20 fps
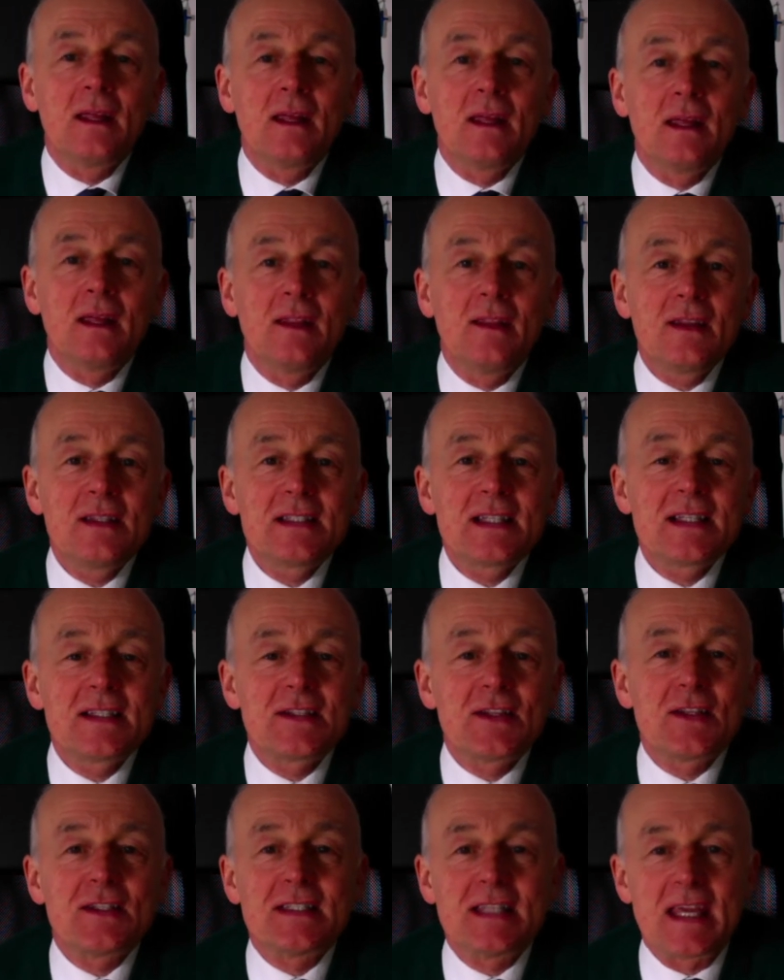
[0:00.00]
This is
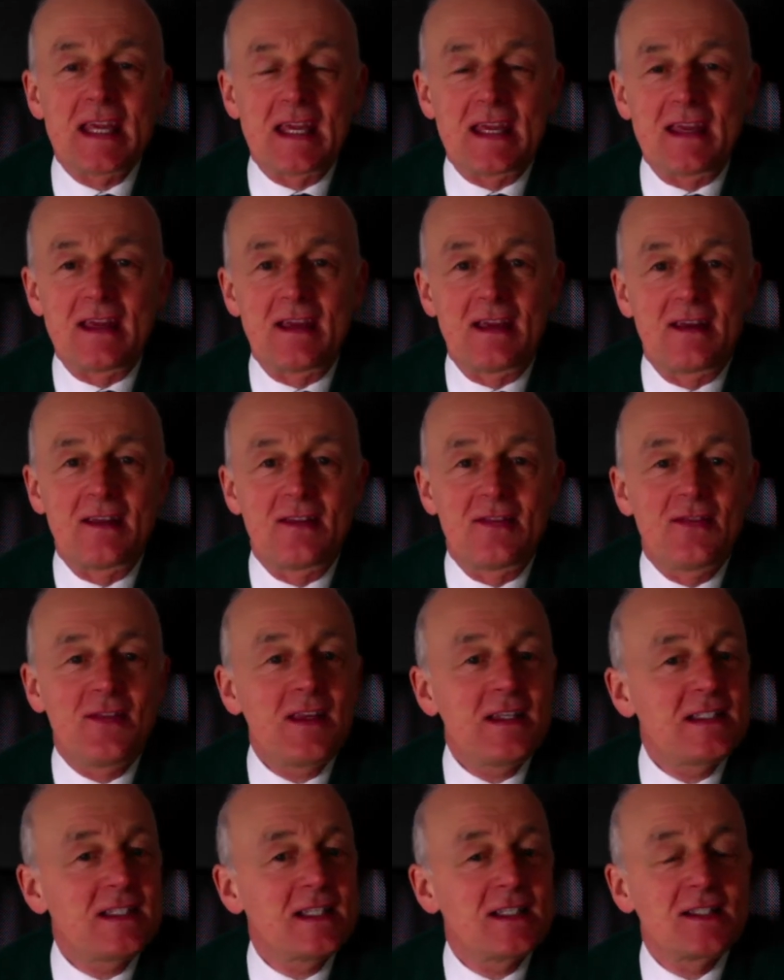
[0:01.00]
the day.
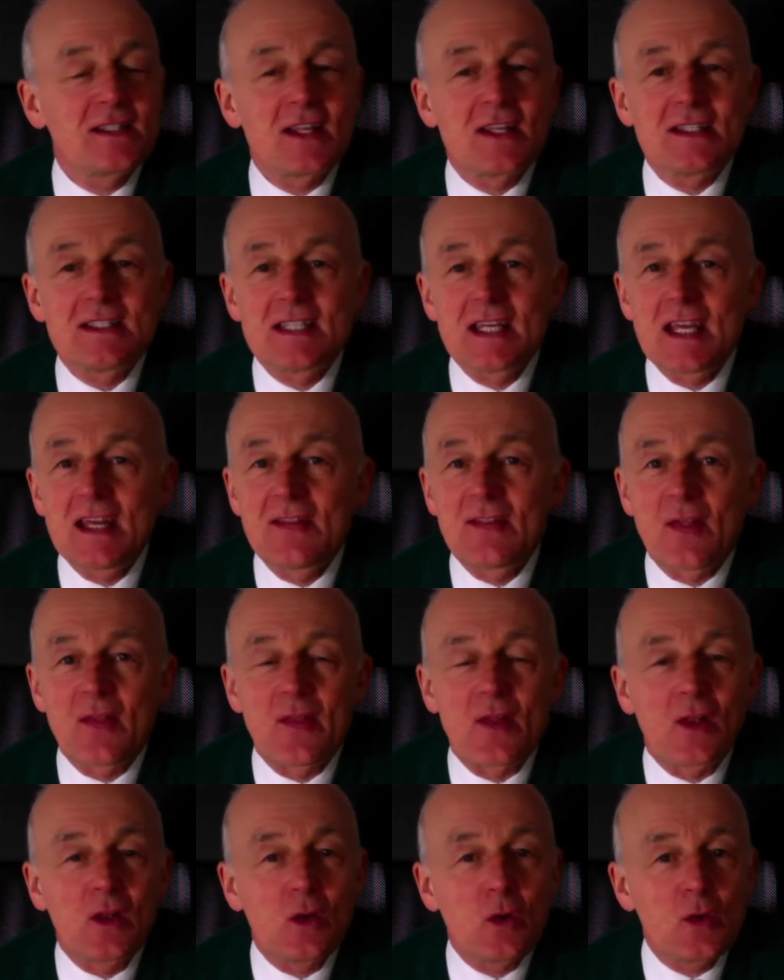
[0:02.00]
This is the day that
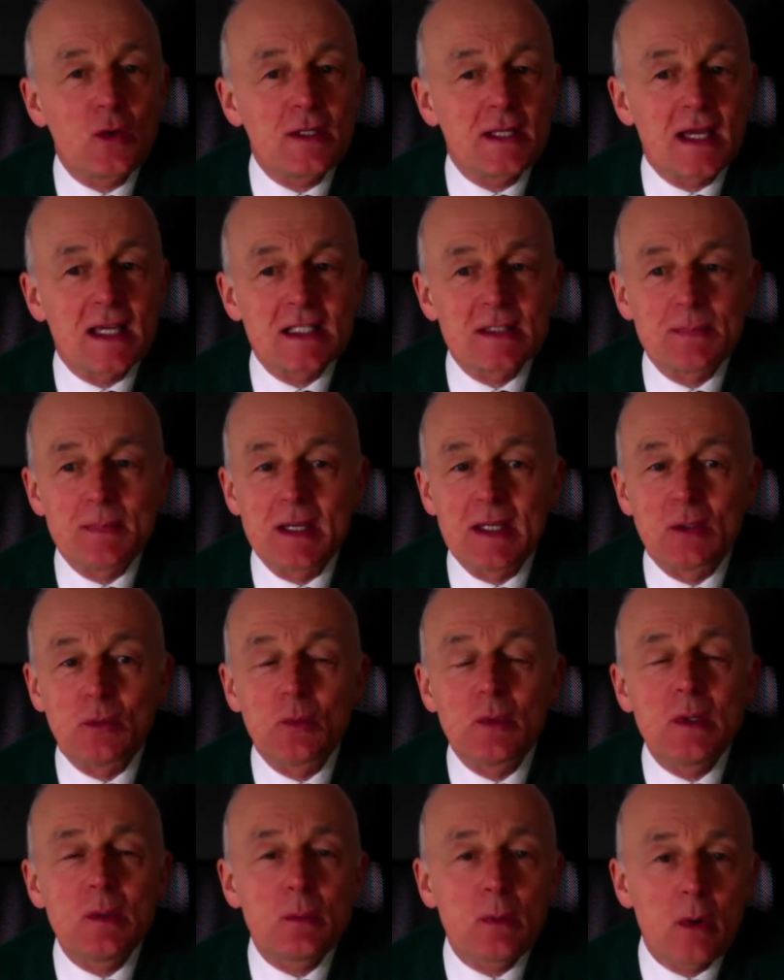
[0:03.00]
the Lord has made.
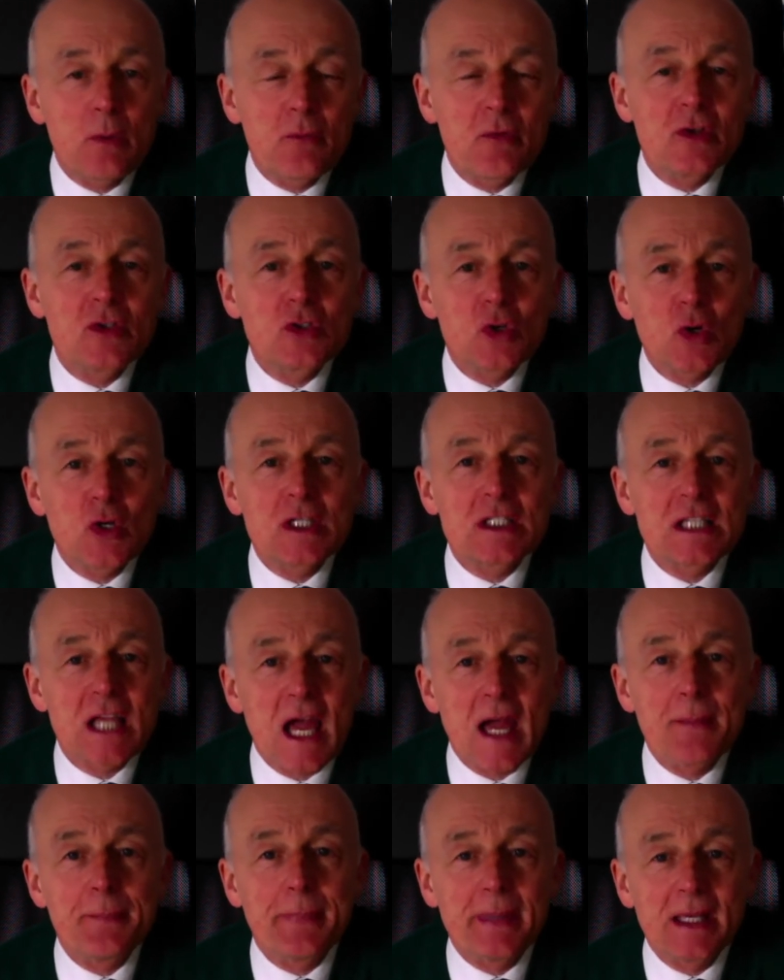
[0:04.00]
We will rejoice
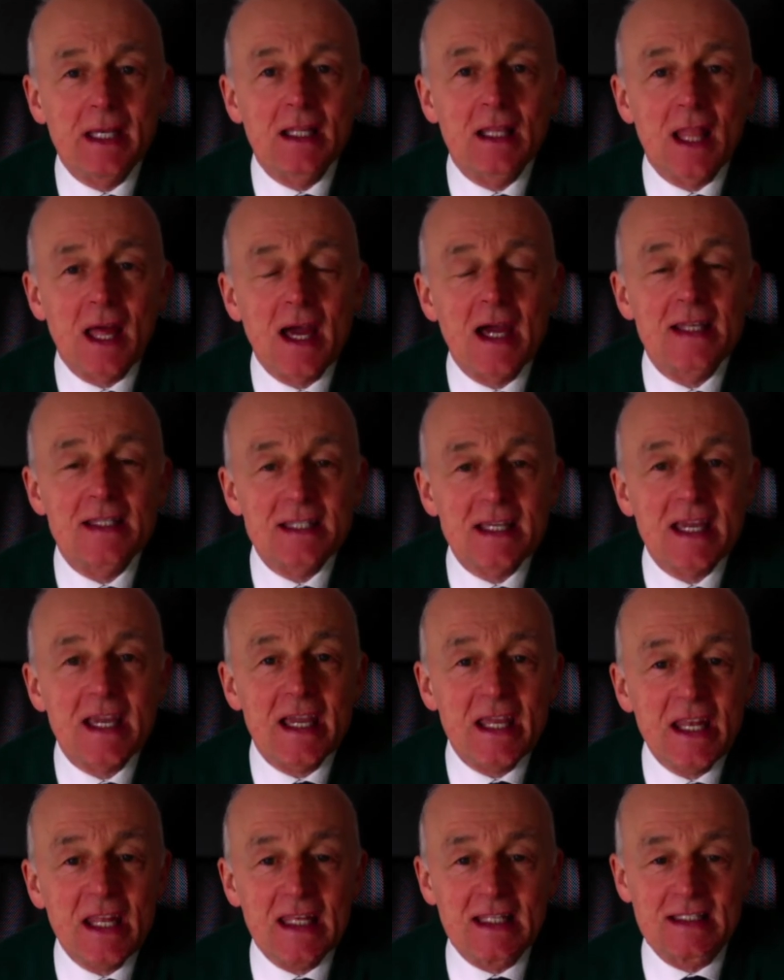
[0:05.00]
and be glad
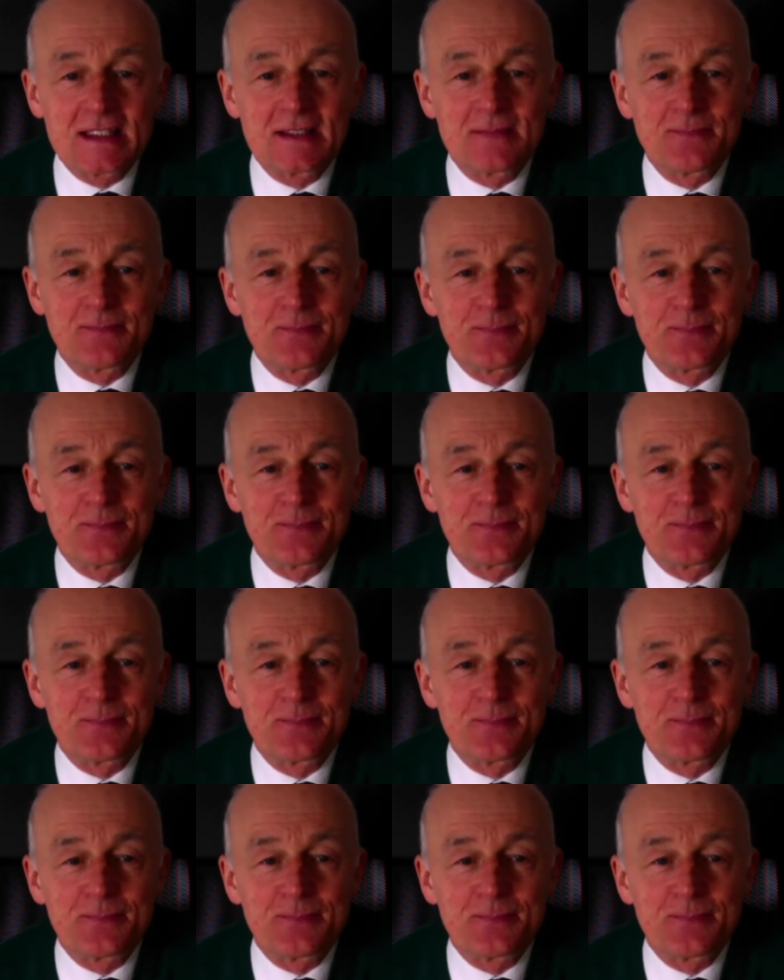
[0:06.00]
in it.